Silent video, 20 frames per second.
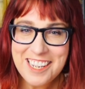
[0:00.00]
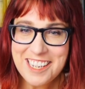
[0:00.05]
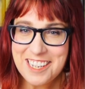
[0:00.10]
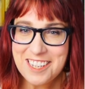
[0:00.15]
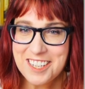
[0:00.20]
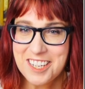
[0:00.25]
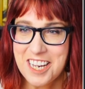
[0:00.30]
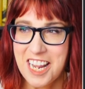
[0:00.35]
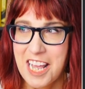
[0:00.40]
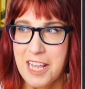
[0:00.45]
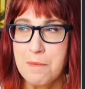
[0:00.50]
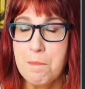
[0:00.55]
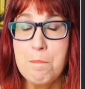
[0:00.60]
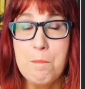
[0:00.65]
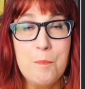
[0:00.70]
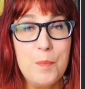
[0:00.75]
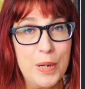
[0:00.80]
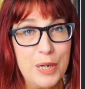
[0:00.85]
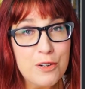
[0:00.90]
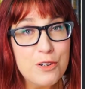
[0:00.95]
In a
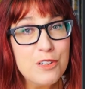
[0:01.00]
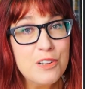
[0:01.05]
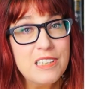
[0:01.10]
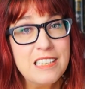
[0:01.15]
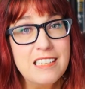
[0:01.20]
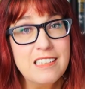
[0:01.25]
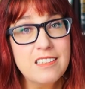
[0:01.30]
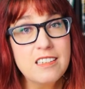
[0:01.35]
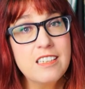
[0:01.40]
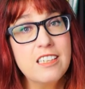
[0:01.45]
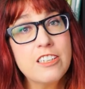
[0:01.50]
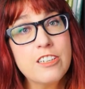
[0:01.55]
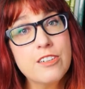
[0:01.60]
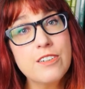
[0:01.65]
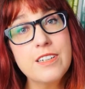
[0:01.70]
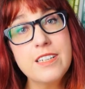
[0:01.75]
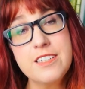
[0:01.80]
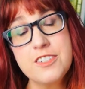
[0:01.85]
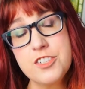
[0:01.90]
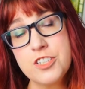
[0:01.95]
barely
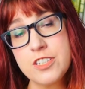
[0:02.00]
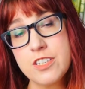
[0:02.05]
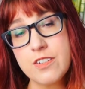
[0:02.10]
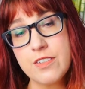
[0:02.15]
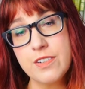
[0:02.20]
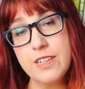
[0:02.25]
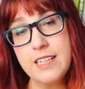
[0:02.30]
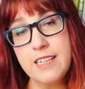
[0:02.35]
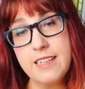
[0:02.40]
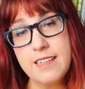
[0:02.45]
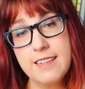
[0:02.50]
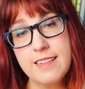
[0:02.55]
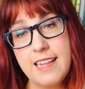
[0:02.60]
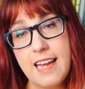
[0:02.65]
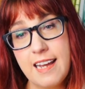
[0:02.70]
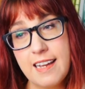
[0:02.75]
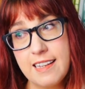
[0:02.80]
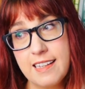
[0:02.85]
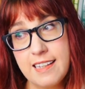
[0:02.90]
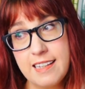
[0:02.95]
literate screed
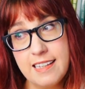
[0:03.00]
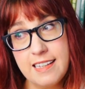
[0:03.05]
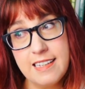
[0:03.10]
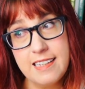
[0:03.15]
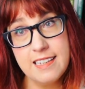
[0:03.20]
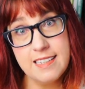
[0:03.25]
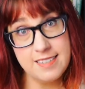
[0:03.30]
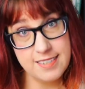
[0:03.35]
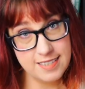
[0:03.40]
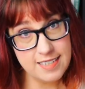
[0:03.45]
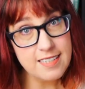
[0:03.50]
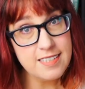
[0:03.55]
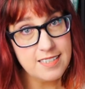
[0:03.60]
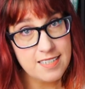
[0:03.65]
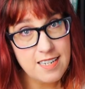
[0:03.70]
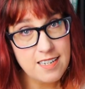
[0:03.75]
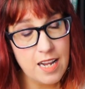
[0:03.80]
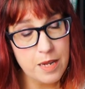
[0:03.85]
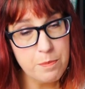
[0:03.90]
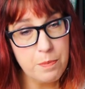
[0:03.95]
that he
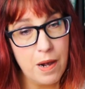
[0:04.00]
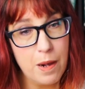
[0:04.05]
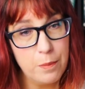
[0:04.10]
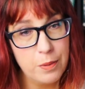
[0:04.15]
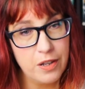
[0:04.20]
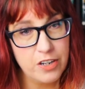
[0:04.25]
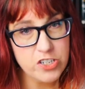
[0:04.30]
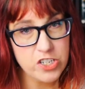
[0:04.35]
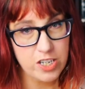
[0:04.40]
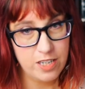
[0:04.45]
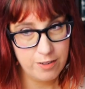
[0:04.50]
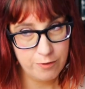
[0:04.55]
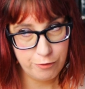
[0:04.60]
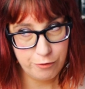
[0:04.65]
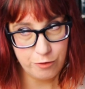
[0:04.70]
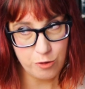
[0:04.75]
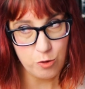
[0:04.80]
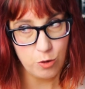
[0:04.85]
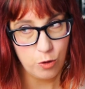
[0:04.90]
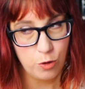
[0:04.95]
insisted I publish in
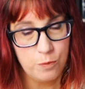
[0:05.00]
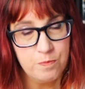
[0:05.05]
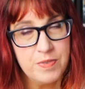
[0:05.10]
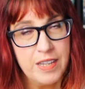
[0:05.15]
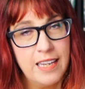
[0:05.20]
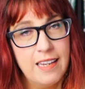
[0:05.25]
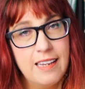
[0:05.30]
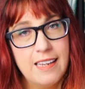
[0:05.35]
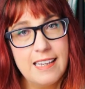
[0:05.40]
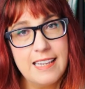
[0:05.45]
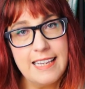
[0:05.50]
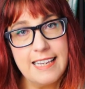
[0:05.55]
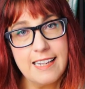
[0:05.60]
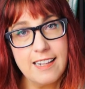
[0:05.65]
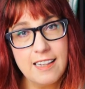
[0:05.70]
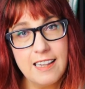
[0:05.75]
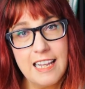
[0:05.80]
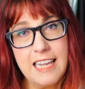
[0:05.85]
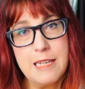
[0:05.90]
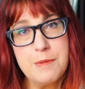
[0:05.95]
full, he
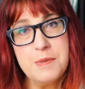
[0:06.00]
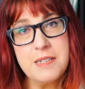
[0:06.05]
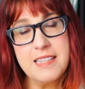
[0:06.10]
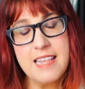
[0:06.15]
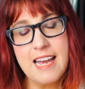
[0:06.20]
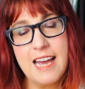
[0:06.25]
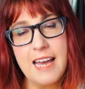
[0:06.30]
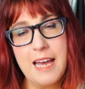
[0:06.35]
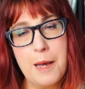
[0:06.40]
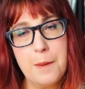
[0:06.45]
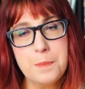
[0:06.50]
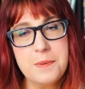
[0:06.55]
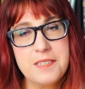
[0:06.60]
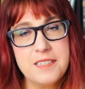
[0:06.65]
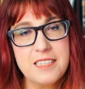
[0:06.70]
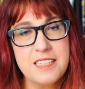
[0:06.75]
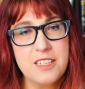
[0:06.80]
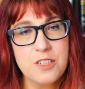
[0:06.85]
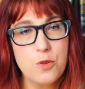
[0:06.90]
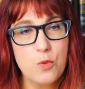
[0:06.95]
claimed that
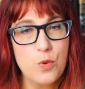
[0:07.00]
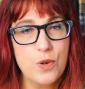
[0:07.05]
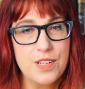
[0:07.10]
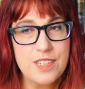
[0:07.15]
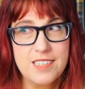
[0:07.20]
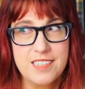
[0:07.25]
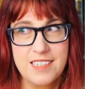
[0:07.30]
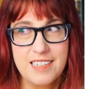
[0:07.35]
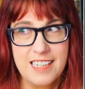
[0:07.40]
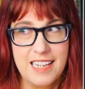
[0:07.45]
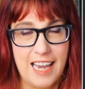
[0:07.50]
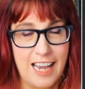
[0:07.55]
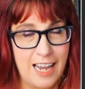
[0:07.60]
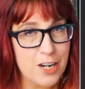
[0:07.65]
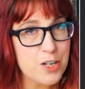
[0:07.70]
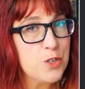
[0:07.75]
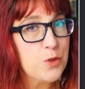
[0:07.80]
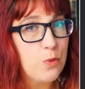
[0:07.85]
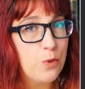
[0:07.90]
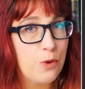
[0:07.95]
Epstein was the
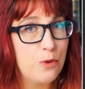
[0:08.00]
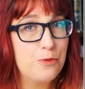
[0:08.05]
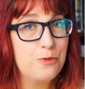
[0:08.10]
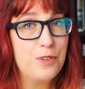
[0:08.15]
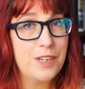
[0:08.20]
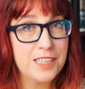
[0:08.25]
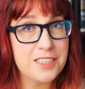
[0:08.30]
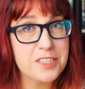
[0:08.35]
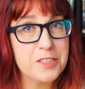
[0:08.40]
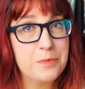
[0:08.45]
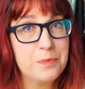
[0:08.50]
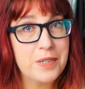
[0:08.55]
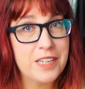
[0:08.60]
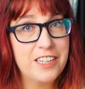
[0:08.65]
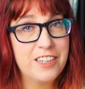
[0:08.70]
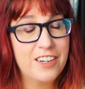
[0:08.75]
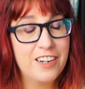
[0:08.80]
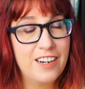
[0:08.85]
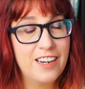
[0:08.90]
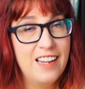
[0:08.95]
actual victim
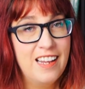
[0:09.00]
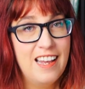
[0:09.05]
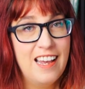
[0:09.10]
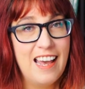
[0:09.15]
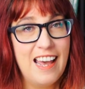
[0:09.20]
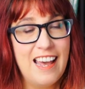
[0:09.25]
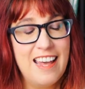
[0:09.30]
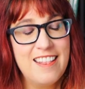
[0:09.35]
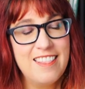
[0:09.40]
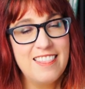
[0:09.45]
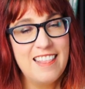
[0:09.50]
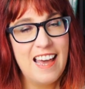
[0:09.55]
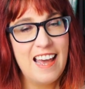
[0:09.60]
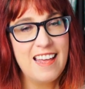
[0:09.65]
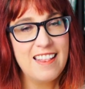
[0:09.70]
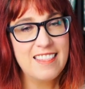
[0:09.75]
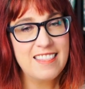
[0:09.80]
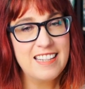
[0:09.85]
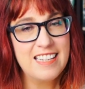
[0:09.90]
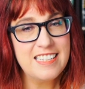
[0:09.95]
here, and
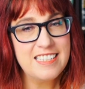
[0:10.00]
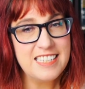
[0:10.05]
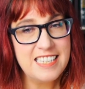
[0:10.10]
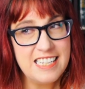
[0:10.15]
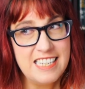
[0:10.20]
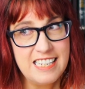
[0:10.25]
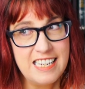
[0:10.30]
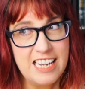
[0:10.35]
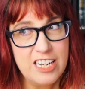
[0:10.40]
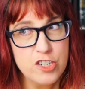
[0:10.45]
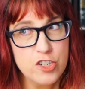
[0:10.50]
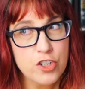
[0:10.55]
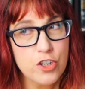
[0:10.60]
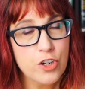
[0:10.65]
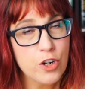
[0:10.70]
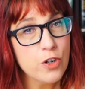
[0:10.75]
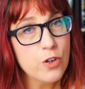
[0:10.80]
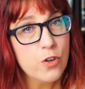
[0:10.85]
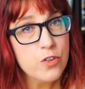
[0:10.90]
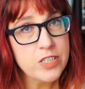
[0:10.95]
that the teenage
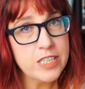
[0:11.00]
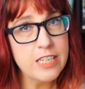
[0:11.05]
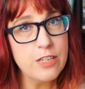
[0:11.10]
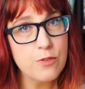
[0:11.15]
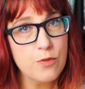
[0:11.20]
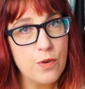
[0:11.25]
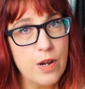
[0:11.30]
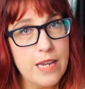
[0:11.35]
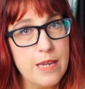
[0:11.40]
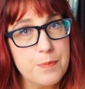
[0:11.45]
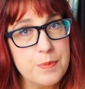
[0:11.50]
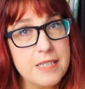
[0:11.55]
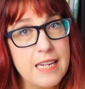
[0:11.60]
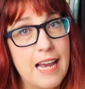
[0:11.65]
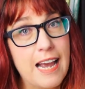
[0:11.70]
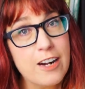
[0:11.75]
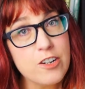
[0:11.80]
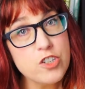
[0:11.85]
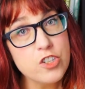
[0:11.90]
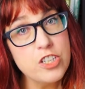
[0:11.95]
girls he raped
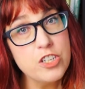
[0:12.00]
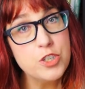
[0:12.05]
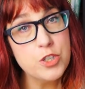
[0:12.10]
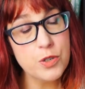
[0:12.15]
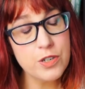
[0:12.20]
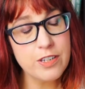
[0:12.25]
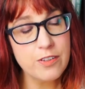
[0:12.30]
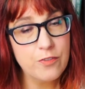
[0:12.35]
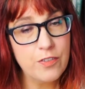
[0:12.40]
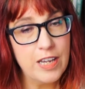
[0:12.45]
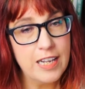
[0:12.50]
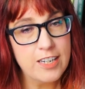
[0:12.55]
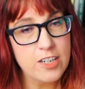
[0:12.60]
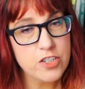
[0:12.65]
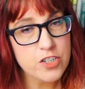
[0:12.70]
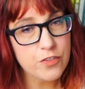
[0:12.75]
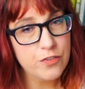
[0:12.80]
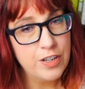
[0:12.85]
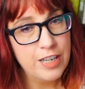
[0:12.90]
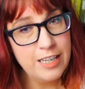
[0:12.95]
actually took
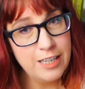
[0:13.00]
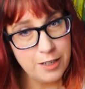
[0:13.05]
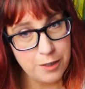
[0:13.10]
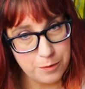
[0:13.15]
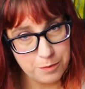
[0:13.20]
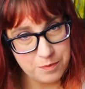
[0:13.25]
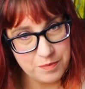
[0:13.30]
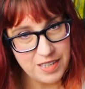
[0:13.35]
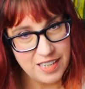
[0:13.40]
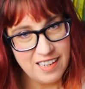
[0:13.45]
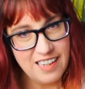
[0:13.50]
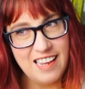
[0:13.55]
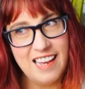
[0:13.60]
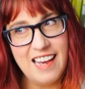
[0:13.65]
advantage of him,